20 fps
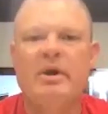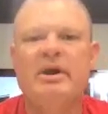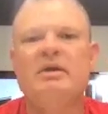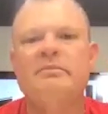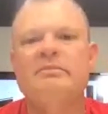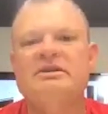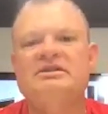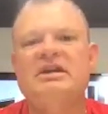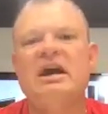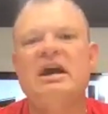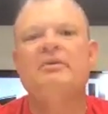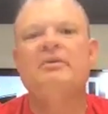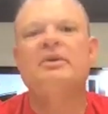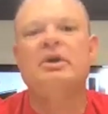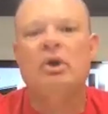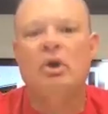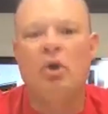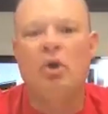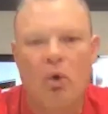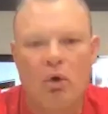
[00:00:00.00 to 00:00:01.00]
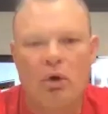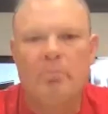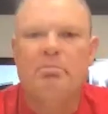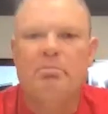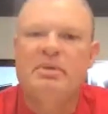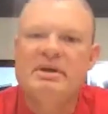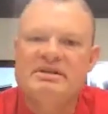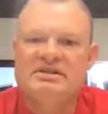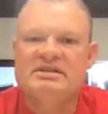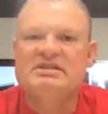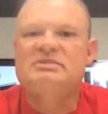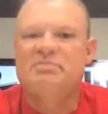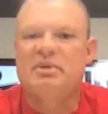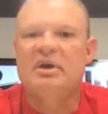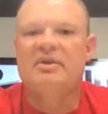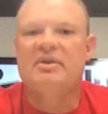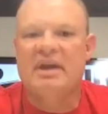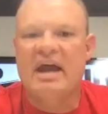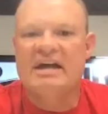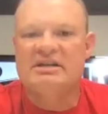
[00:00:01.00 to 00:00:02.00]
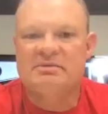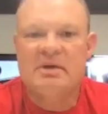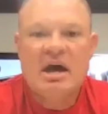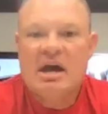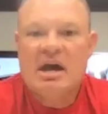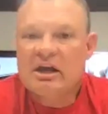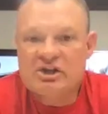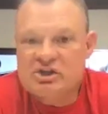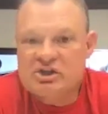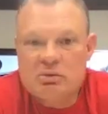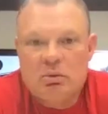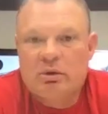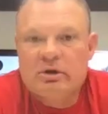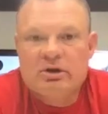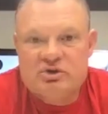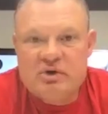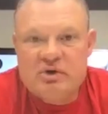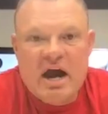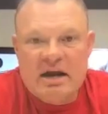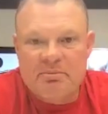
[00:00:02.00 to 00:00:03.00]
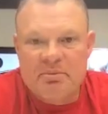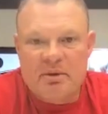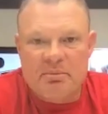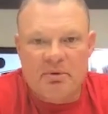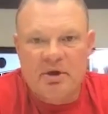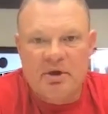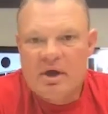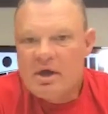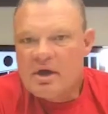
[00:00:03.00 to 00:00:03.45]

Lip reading: you're missing out on the core business building aspect, because you won't attract people.